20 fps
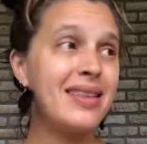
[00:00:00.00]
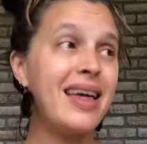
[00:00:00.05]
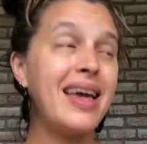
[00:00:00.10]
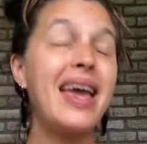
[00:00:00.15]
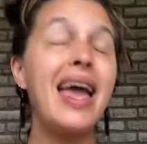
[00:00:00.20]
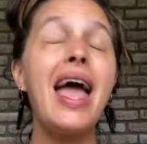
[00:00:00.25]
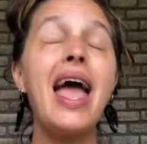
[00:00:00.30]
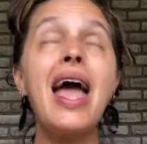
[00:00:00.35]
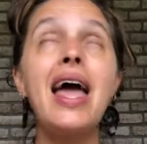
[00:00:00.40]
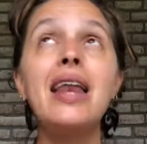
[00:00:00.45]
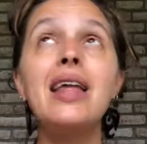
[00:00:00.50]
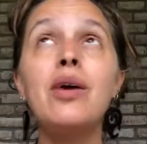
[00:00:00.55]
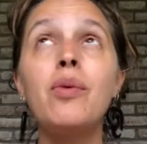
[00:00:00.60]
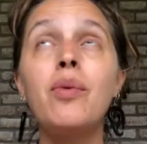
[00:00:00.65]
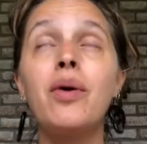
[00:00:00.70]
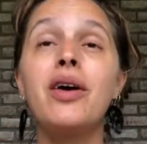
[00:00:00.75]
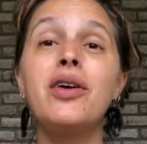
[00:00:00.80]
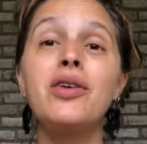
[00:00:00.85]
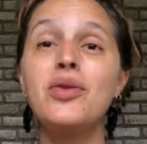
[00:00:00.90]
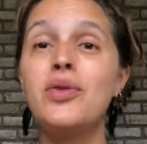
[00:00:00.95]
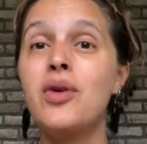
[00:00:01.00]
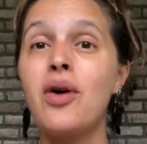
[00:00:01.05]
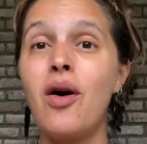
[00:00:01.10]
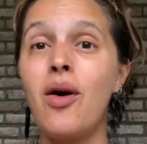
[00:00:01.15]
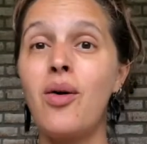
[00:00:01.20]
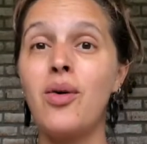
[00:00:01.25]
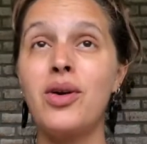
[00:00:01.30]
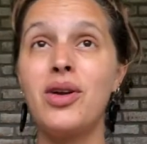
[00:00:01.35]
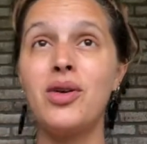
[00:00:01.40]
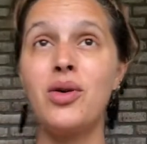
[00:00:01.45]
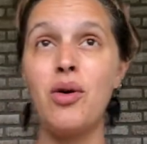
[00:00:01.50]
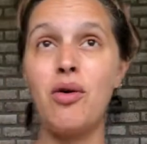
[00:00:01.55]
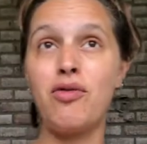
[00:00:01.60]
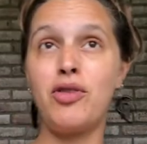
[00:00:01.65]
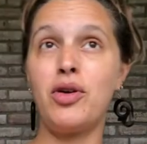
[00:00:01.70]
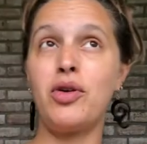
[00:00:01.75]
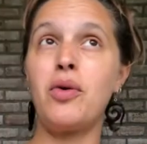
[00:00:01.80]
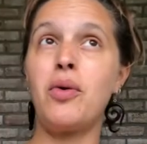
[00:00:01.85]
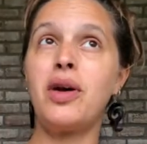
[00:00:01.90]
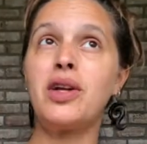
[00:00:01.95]
Like anywhere you go, if
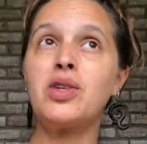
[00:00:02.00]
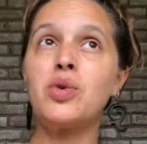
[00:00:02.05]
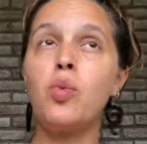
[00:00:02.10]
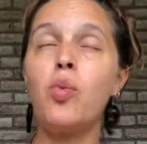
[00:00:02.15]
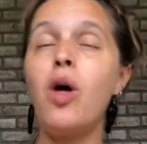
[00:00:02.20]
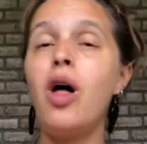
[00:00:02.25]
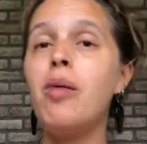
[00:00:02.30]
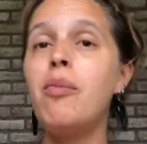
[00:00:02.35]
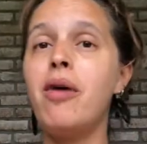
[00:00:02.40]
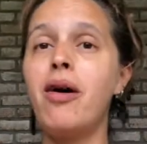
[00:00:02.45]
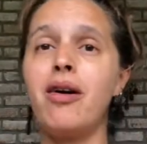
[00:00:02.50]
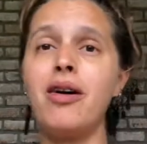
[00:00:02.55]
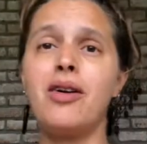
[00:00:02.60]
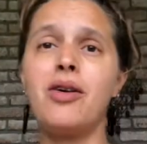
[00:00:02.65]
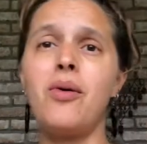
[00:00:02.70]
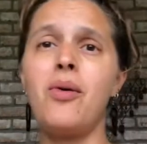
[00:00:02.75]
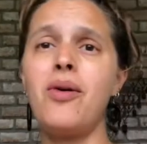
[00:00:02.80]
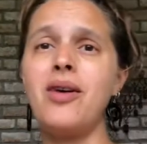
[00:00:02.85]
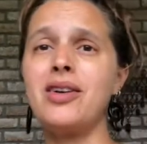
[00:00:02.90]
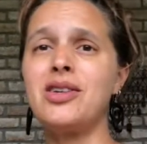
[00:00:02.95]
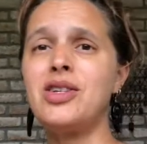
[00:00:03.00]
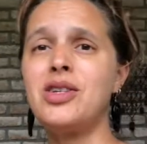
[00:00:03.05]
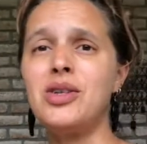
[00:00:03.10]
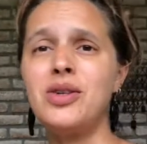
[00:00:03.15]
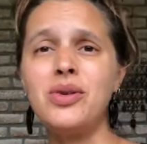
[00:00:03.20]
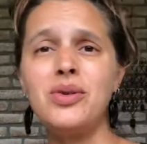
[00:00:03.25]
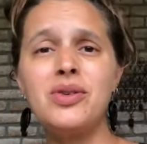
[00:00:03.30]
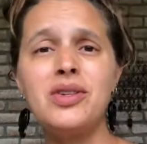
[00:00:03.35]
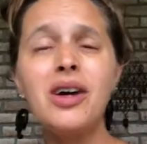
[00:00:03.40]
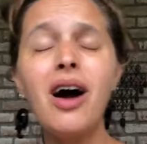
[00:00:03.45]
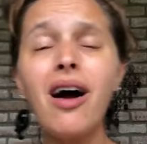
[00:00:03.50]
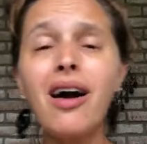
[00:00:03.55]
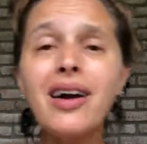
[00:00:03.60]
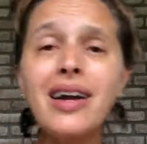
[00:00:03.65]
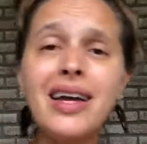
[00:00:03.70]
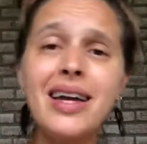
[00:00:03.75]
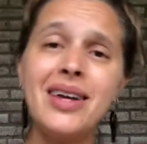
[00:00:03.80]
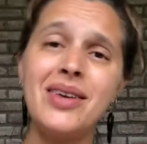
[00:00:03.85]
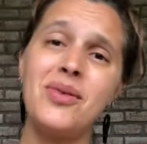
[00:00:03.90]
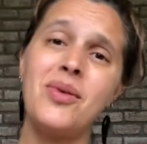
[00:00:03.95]
you're going to Walmart or to
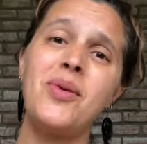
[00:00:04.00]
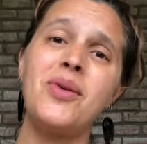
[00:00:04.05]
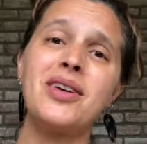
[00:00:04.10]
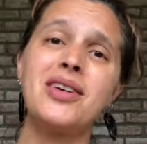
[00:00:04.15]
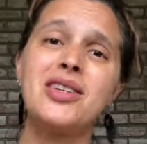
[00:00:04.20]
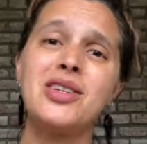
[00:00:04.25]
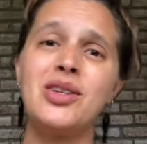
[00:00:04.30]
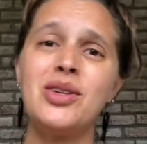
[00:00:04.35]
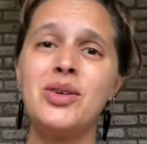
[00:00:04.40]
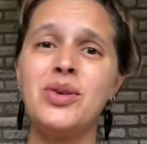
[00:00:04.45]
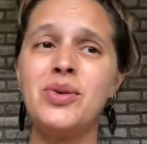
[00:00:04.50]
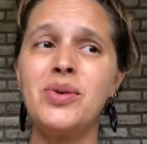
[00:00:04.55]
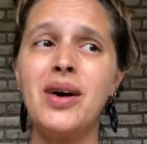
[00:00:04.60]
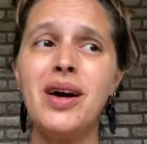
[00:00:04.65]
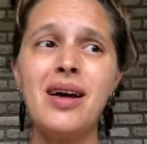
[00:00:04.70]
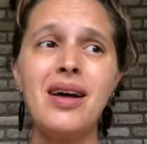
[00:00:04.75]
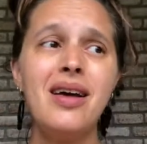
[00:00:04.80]
Target or to,